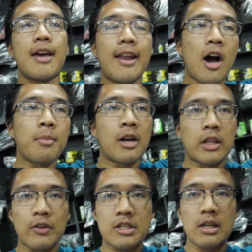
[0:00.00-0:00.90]
Now I'm here at
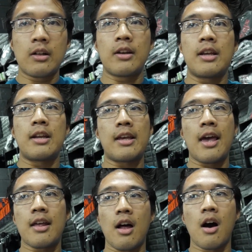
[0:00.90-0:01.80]
the facility to
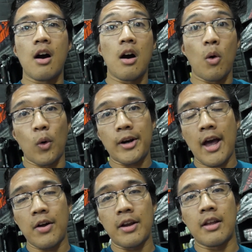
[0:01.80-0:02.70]
get uh, a
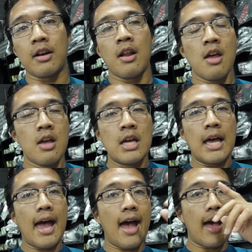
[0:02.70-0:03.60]
workout in,
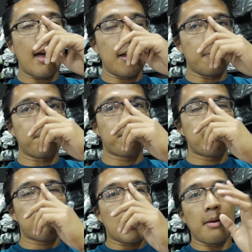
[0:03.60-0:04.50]
and
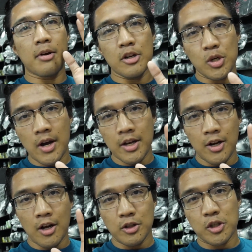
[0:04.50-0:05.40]
I'm gonna try
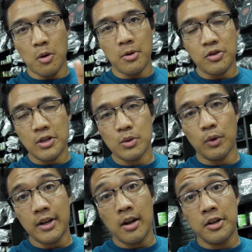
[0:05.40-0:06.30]
not to show much of this
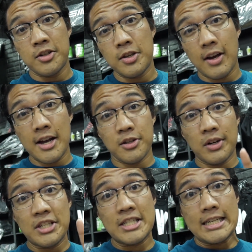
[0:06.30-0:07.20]
workout because you guys
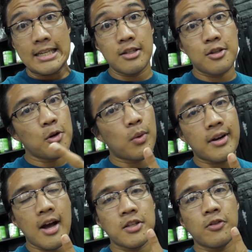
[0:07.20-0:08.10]
already seen two
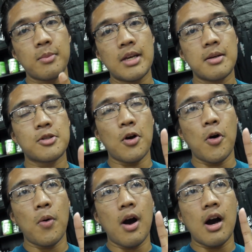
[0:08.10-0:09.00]
workouts for me,
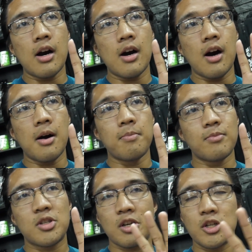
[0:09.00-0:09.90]
so
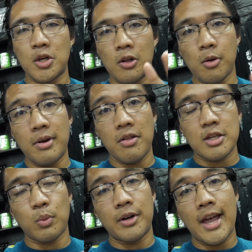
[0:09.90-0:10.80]
um, just gonna show a little bit of
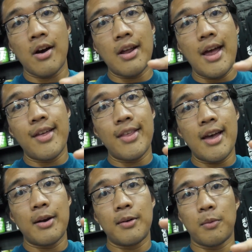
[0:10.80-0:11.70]
this workout and
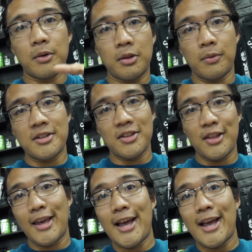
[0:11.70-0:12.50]
then what the rest of the day